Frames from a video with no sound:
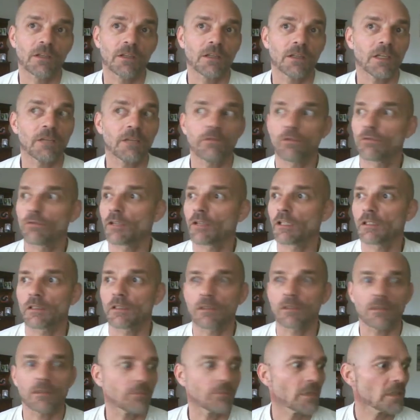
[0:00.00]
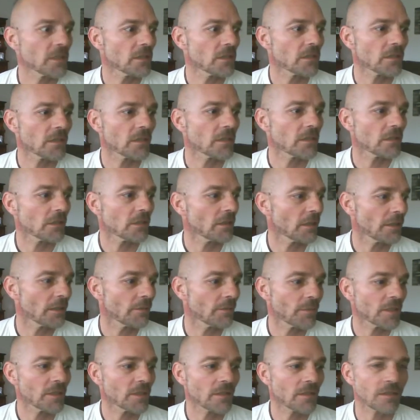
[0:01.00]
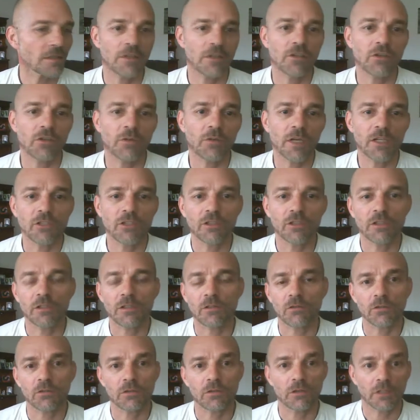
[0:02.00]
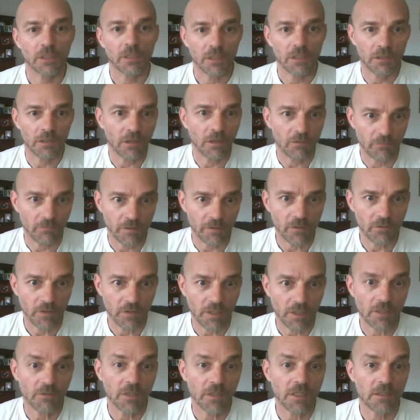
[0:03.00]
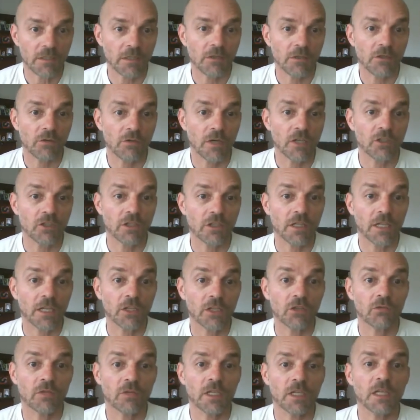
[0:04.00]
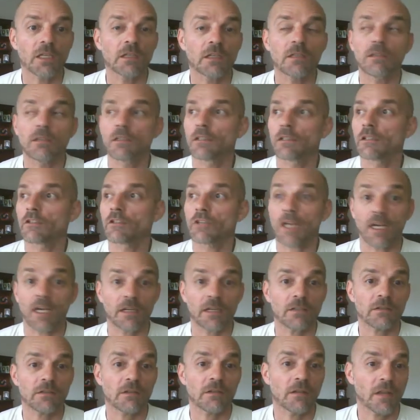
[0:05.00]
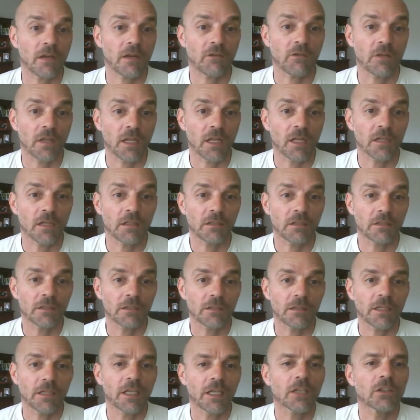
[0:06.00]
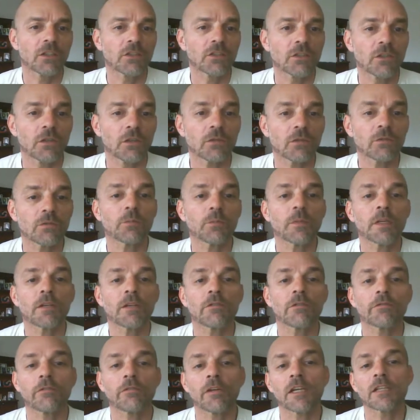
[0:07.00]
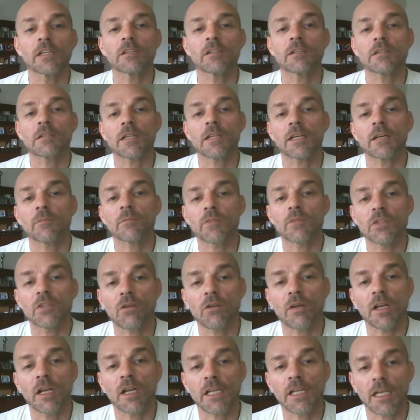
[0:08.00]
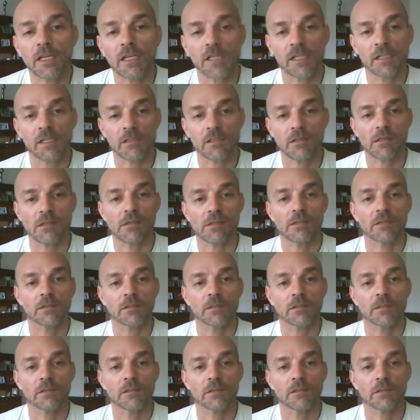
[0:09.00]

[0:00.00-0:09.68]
If you're in a business situation or a real serious situation that you need to answer there and then, don't be afraid to say, I'm sorry, I can't answer.